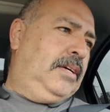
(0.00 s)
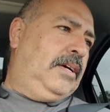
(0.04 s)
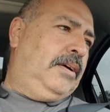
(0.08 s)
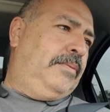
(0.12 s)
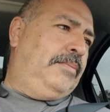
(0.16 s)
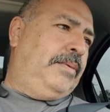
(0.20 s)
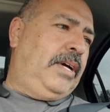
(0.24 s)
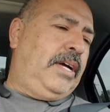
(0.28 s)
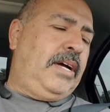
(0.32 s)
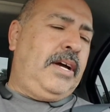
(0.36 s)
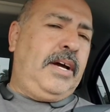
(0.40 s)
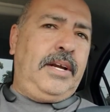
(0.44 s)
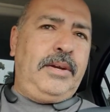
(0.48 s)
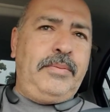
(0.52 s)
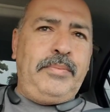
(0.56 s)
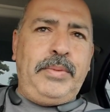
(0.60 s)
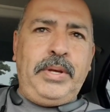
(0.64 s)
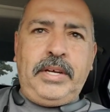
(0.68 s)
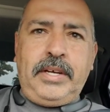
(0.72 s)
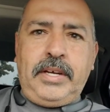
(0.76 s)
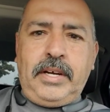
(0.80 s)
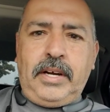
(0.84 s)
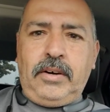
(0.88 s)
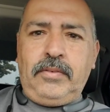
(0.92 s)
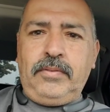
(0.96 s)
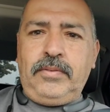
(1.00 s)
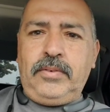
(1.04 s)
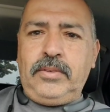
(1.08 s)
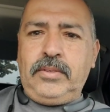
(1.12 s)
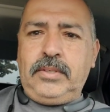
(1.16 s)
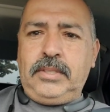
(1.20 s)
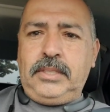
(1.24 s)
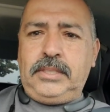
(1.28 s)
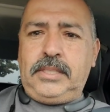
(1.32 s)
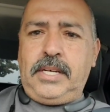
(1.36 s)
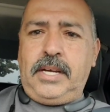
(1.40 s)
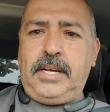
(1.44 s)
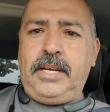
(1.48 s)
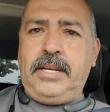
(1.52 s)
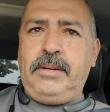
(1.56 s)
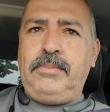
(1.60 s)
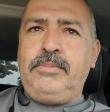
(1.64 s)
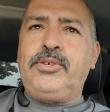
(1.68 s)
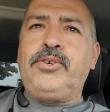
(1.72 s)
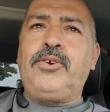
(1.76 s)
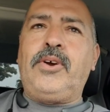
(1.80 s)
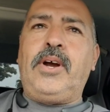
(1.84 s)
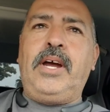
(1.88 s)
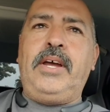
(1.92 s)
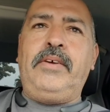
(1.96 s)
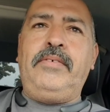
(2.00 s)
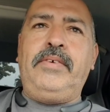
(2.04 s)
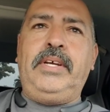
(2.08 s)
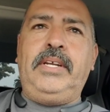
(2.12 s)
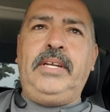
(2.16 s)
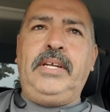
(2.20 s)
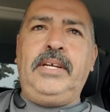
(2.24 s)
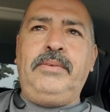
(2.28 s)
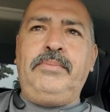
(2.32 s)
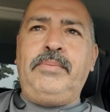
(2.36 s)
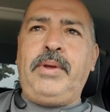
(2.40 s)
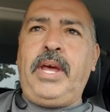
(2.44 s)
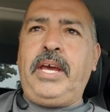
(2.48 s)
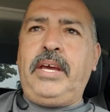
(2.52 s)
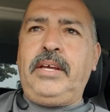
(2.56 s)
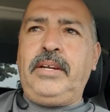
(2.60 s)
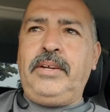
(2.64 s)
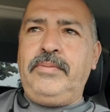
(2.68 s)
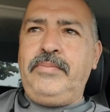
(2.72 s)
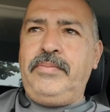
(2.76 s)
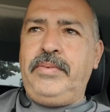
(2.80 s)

I'm gonna kind of be careful because I am driving and making a